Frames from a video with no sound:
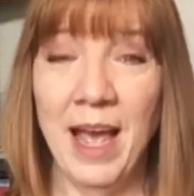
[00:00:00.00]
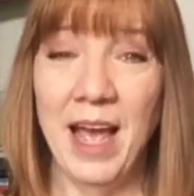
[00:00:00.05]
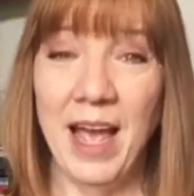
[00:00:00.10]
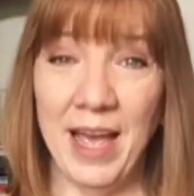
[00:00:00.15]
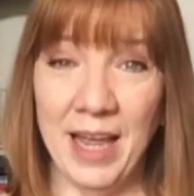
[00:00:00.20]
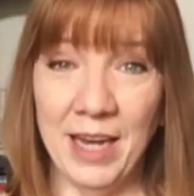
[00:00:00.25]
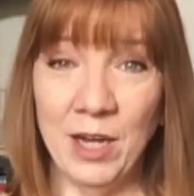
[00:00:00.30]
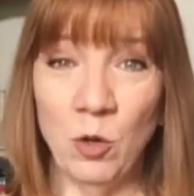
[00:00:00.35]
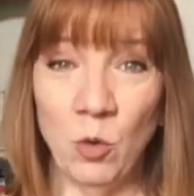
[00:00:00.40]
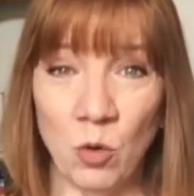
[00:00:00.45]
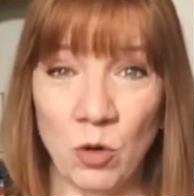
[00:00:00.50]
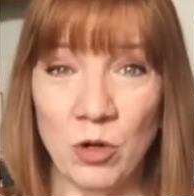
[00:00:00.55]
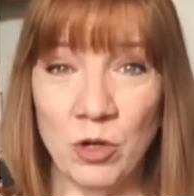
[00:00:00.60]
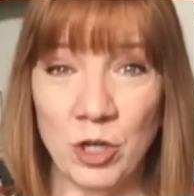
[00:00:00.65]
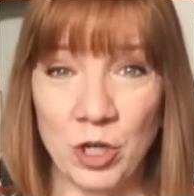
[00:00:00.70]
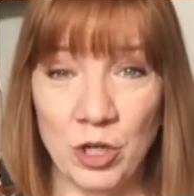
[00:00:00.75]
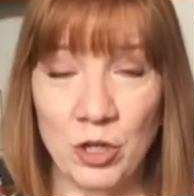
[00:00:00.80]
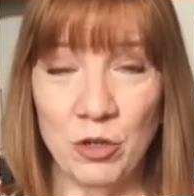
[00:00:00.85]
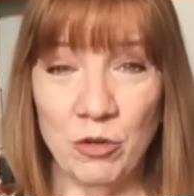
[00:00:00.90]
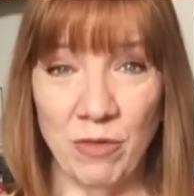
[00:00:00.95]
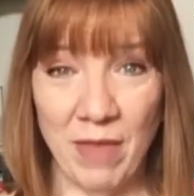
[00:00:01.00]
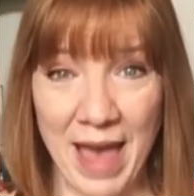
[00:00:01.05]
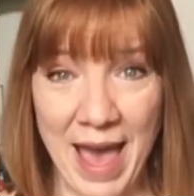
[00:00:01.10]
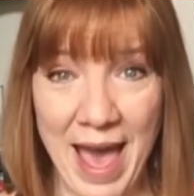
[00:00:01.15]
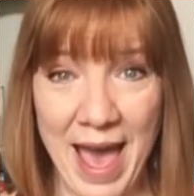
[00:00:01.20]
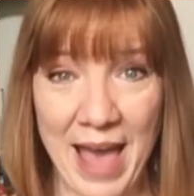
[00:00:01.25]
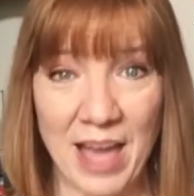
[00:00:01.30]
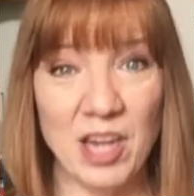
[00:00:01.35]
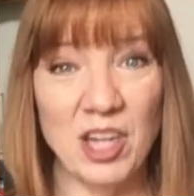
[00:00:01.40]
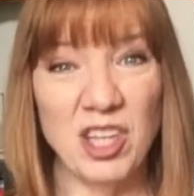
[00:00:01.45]
And in order to do
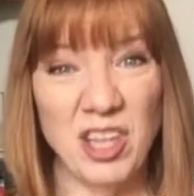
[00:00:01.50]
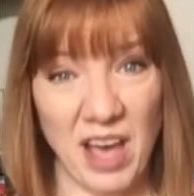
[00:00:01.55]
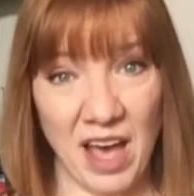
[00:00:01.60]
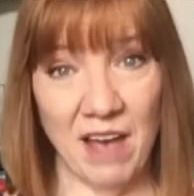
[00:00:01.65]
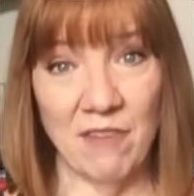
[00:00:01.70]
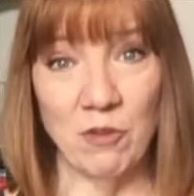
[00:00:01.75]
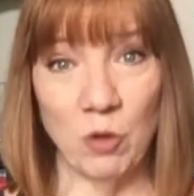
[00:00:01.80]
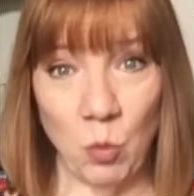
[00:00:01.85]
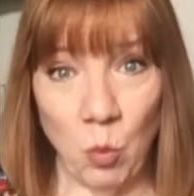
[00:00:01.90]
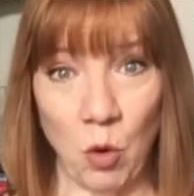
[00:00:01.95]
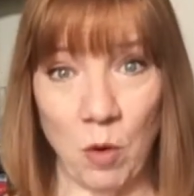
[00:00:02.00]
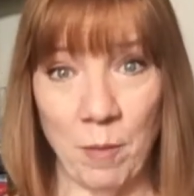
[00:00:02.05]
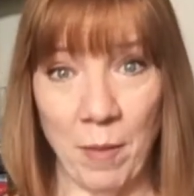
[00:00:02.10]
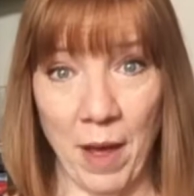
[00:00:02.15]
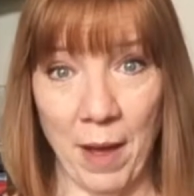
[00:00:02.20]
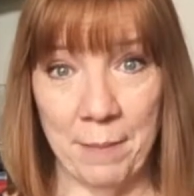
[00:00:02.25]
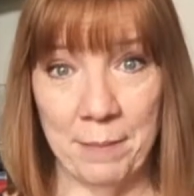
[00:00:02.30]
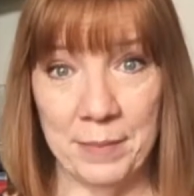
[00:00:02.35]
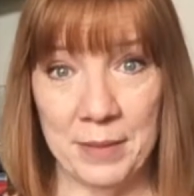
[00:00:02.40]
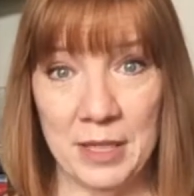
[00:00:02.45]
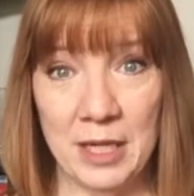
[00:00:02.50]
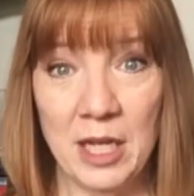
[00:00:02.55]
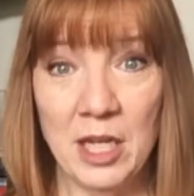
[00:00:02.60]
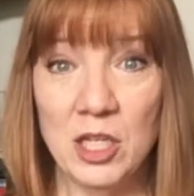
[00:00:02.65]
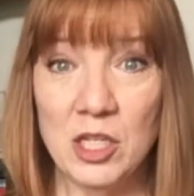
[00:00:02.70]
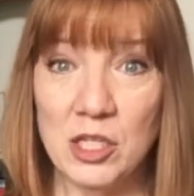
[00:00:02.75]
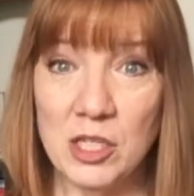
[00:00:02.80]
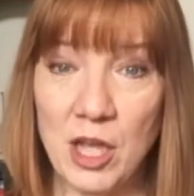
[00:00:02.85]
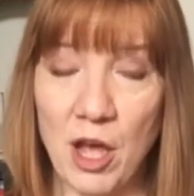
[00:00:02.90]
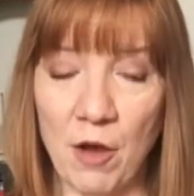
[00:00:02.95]
that, you have to warm up.
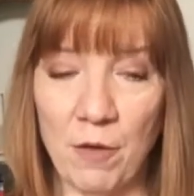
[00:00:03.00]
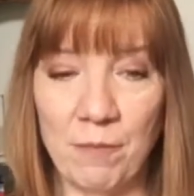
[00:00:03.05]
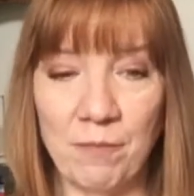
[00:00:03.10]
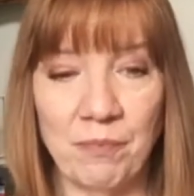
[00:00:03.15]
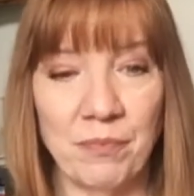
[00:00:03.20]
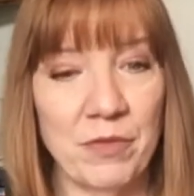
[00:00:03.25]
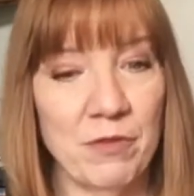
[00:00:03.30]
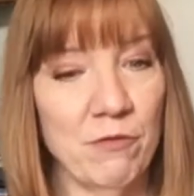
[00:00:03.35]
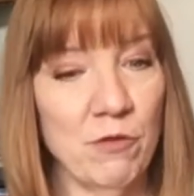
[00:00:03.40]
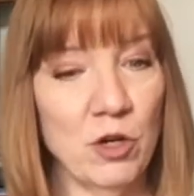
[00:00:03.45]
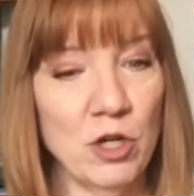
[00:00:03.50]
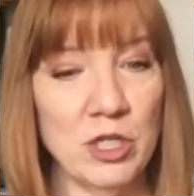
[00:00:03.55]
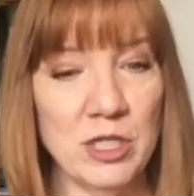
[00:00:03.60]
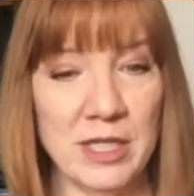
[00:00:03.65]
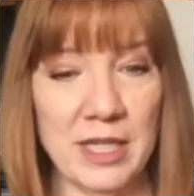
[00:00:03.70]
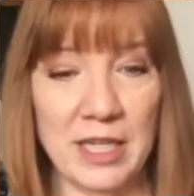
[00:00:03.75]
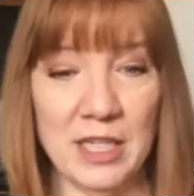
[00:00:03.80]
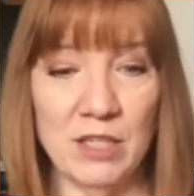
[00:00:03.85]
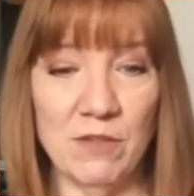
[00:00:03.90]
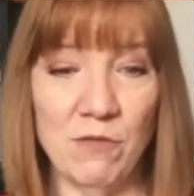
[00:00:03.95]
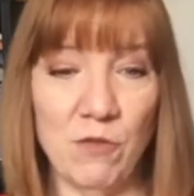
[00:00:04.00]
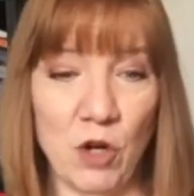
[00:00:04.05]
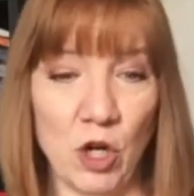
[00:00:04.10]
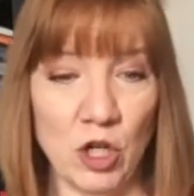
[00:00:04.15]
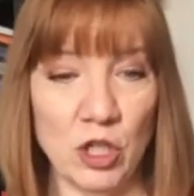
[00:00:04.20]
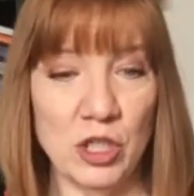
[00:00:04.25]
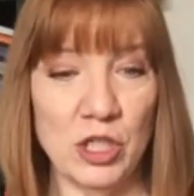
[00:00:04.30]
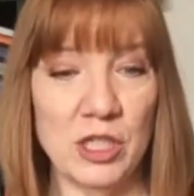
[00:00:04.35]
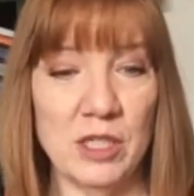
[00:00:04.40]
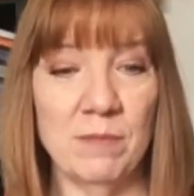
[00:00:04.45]
So, first things
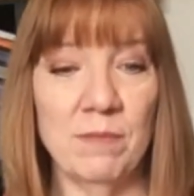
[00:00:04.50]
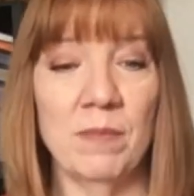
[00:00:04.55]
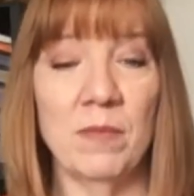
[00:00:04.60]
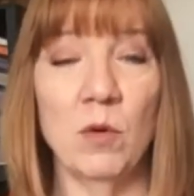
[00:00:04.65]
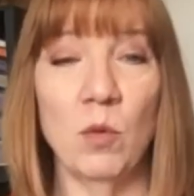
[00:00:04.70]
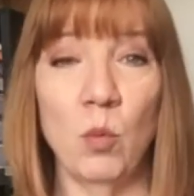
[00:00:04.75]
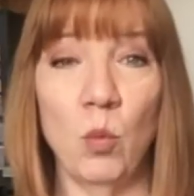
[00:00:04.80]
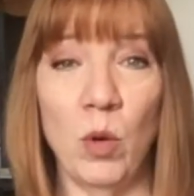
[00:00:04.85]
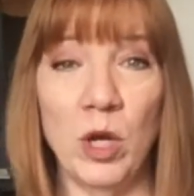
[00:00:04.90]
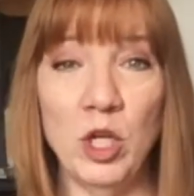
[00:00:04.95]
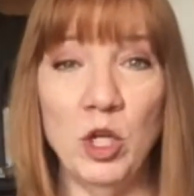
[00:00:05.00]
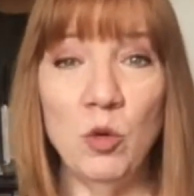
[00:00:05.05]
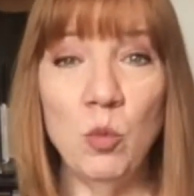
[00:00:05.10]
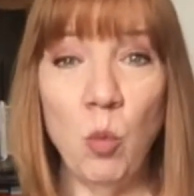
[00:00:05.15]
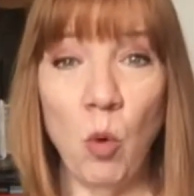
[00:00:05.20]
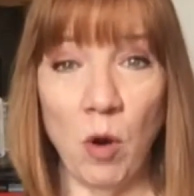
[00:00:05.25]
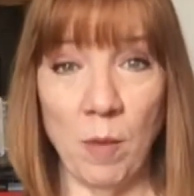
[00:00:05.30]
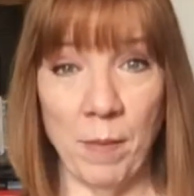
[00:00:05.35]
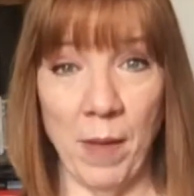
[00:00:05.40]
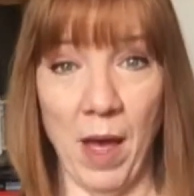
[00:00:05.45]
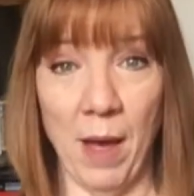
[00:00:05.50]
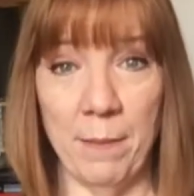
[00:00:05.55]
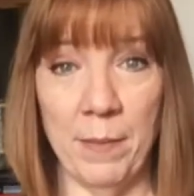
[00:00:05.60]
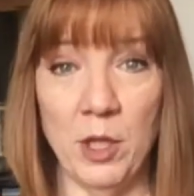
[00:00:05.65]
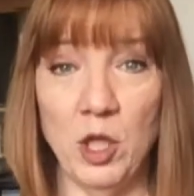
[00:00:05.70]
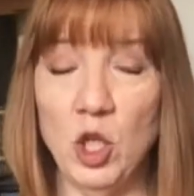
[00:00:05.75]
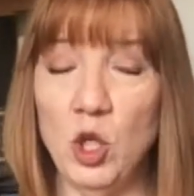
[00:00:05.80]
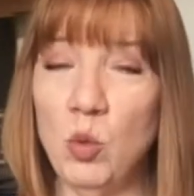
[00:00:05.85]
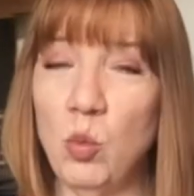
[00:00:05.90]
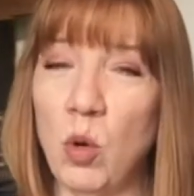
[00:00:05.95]
first, when you warm up,
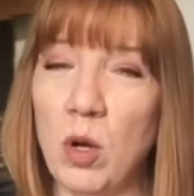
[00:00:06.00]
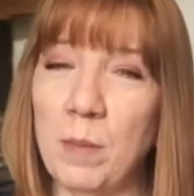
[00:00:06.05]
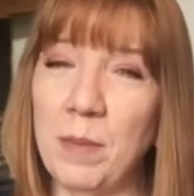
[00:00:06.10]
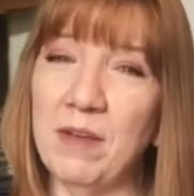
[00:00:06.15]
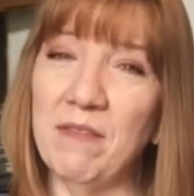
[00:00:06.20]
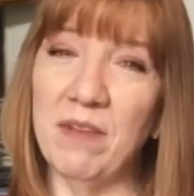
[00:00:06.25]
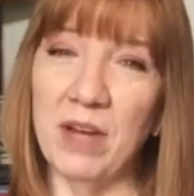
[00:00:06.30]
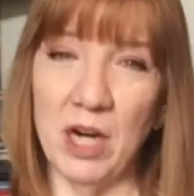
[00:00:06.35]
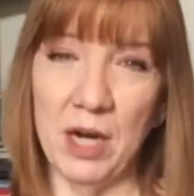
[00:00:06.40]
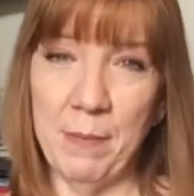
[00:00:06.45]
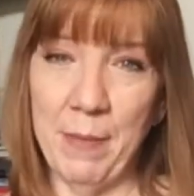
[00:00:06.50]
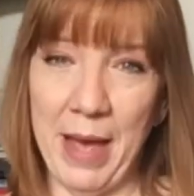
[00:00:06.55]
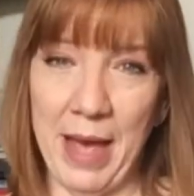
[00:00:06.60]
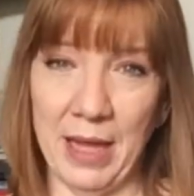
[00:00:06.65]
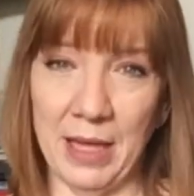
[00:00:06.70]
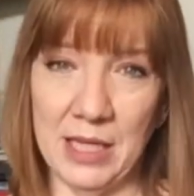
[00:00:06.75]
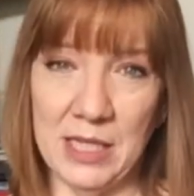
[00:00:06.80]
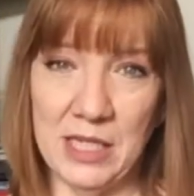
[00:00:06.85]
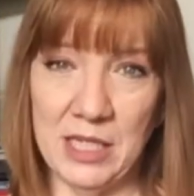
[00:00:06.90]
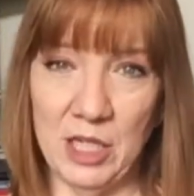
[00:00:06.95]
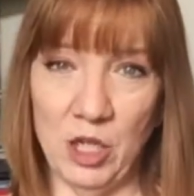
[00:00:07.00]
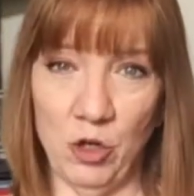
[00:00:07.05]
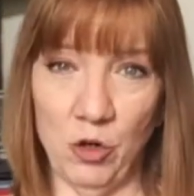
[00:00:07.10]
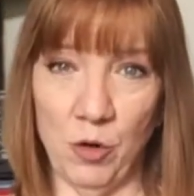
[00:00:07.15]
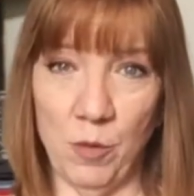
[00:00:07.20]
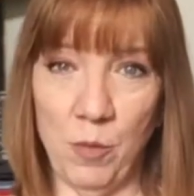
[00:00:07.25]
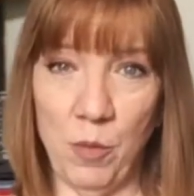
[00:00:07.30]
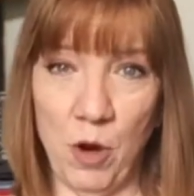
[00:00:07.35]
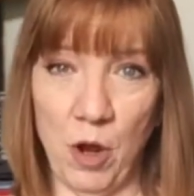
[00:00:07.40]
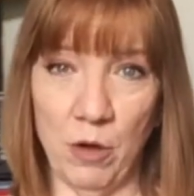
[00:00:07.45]
you want to be very balanced in
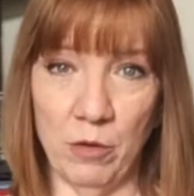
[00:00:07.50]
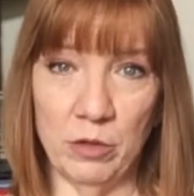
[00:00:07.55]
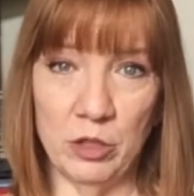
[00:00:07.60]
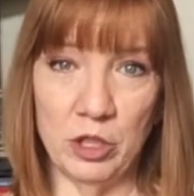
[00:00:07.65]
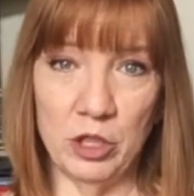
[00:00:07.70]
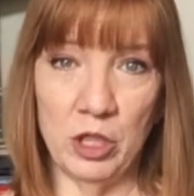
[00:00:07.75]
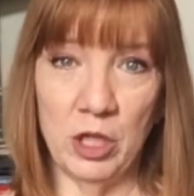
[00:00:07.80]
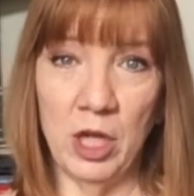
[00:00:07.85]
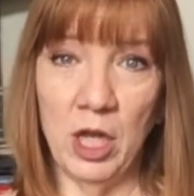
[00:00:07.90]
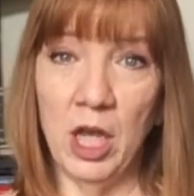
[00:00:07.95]
your approach.